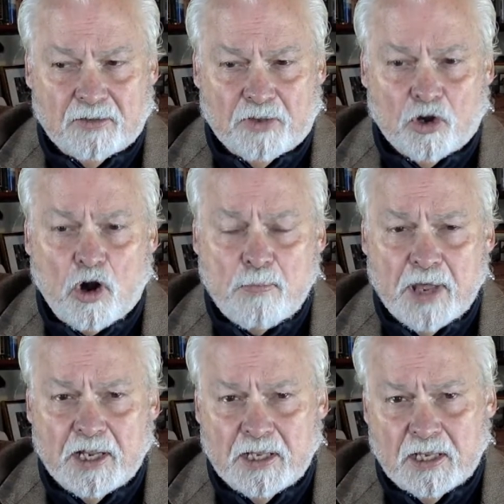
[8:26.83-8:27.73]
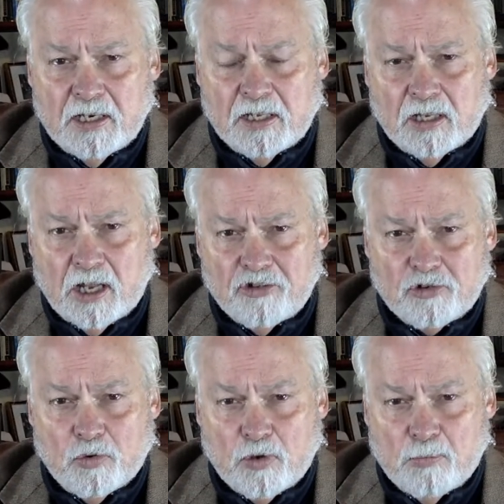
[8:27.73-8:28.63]
There are many
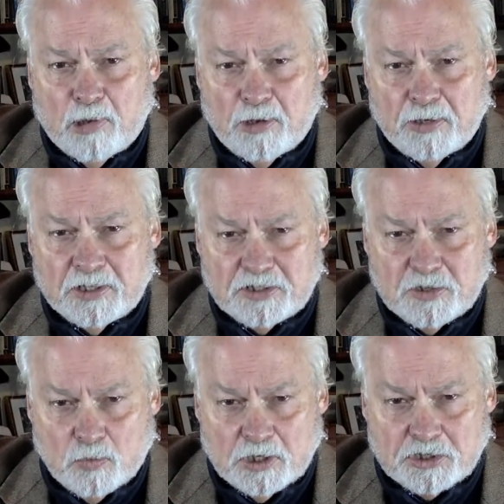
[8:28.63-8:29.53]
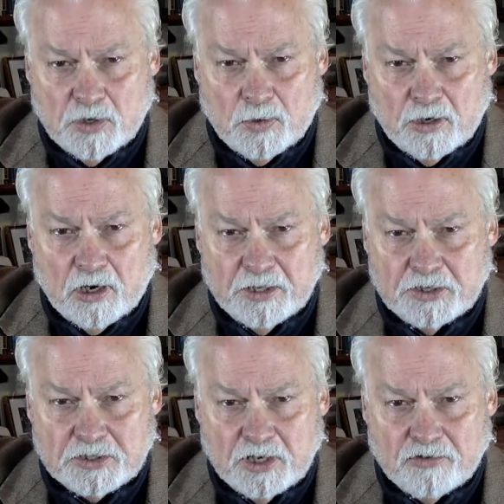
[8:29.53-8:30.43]
ideological components to what's going on in
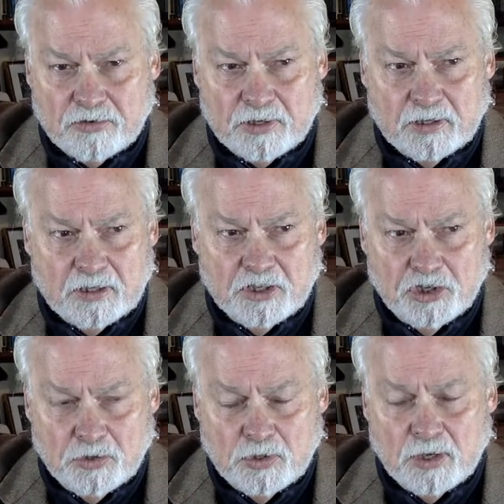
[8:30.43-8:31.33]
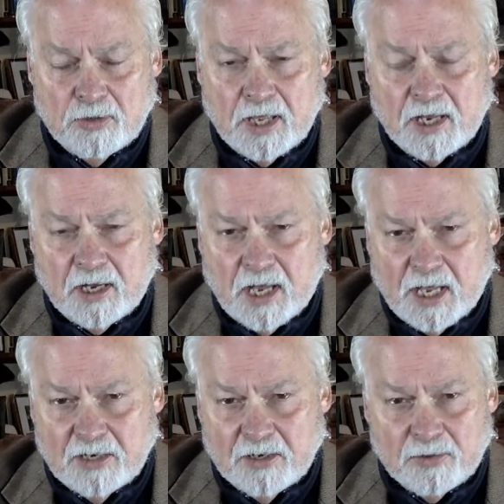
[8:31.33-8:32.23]
this country. You know that,
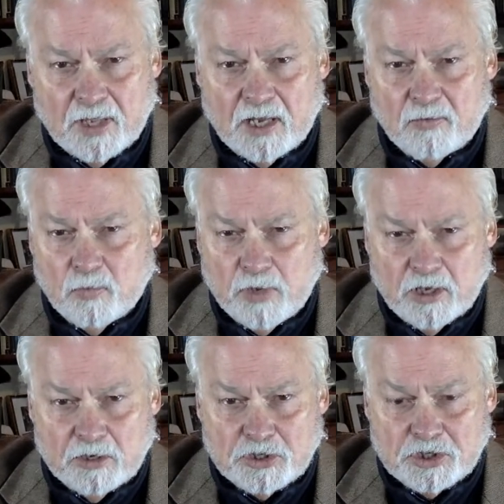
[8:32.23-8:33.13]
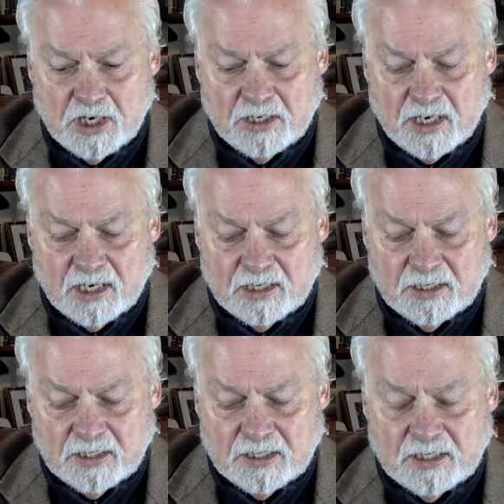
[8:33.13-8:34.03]
I know that, we understand that.
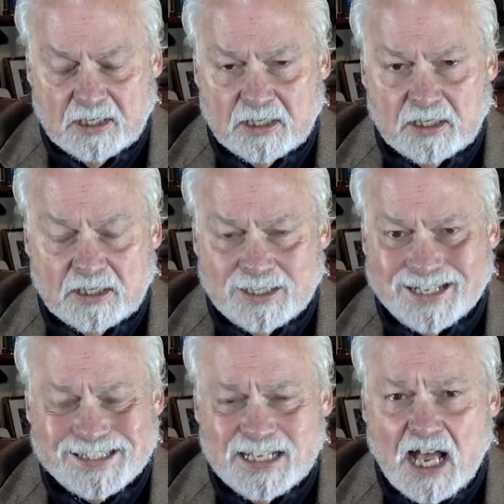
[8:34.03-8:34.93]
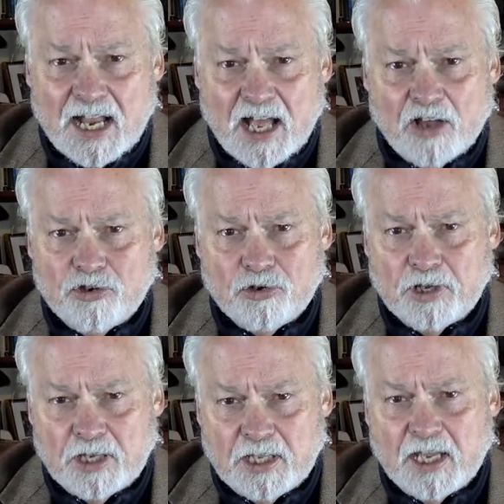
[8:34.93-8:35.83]
That's not how you're
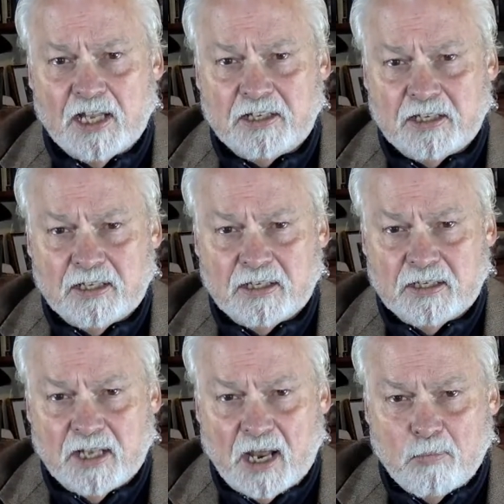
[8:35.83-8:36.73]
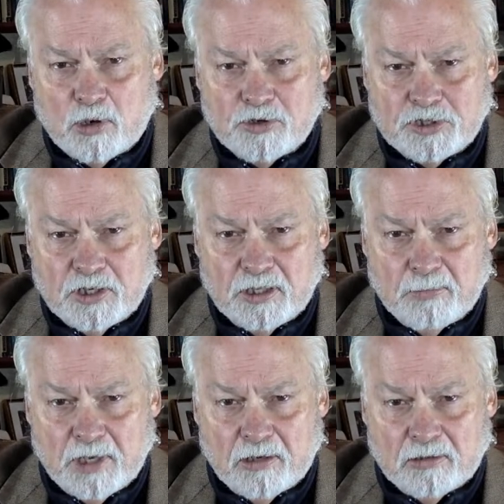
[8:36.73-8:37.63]
going to get that person in the
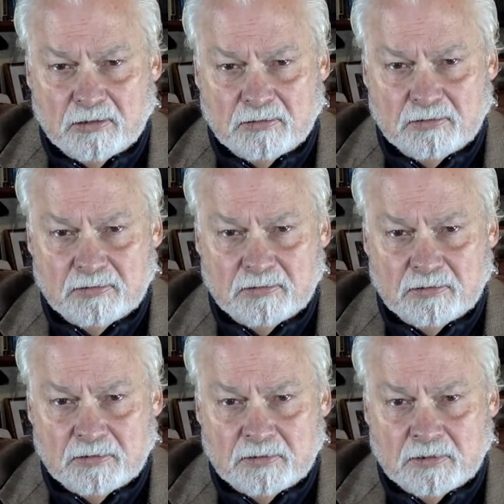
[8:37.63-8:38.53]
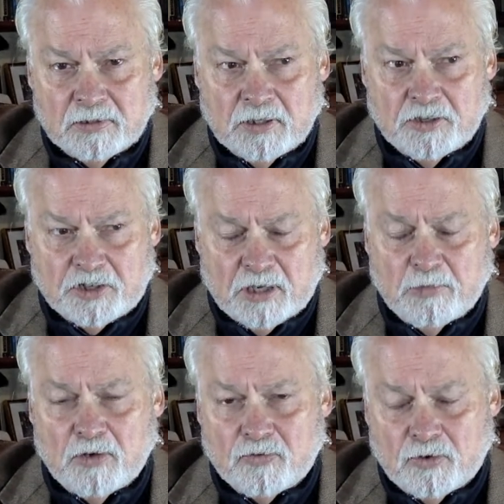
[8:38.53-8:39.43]
middle to come
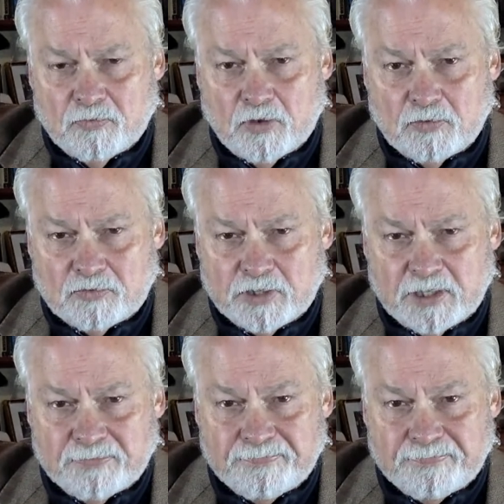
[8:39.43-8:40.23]
over and vote for you.